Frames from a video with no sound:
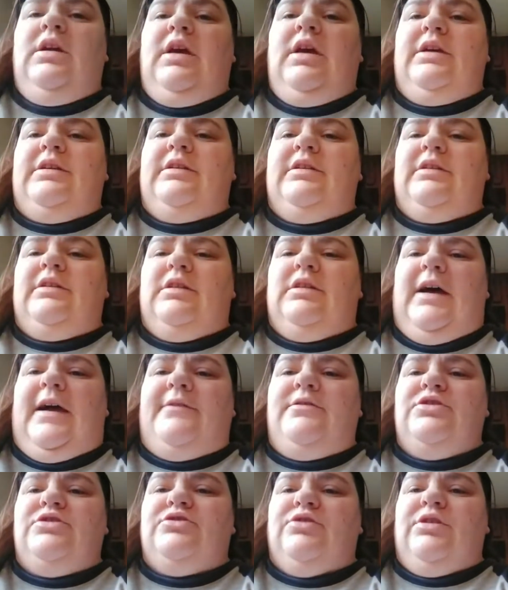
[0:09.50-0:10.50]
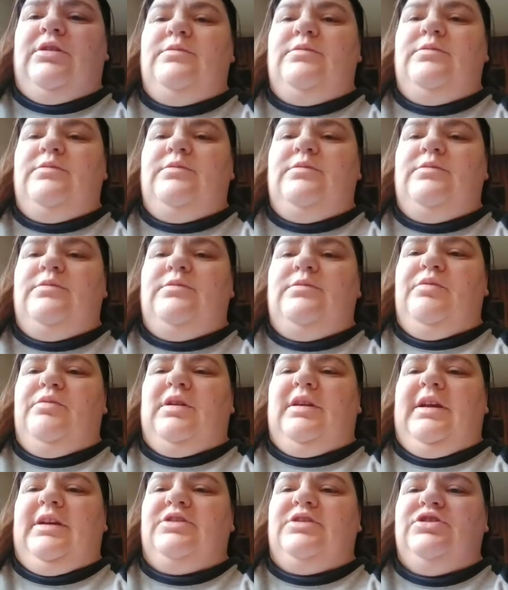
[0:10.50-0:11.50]
edit the live stream so that people
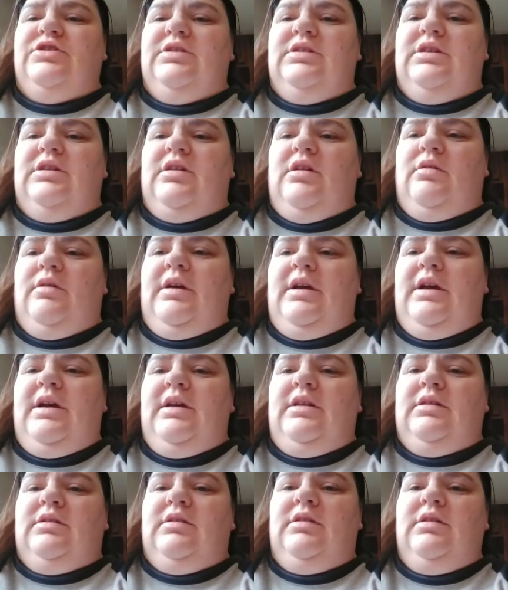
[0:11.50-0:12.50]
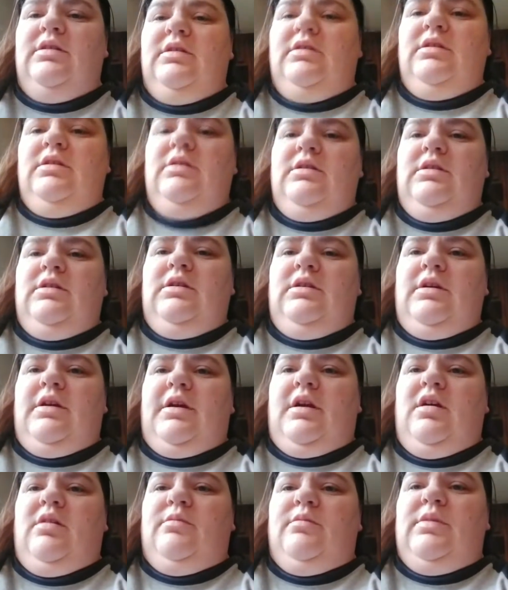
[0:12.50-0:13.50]
can actually go ahead and
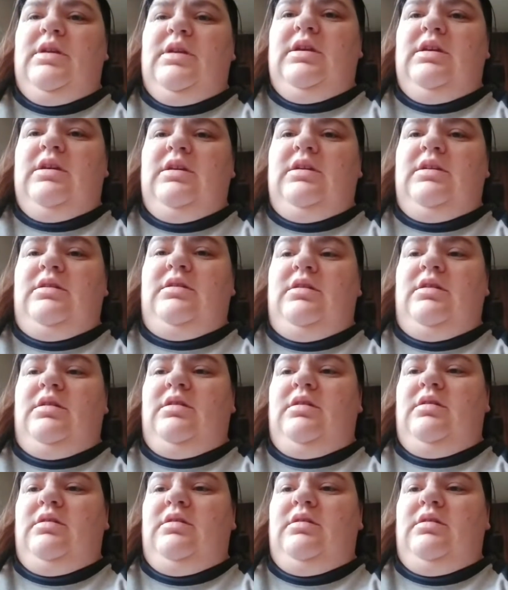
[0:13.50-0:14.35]
come in.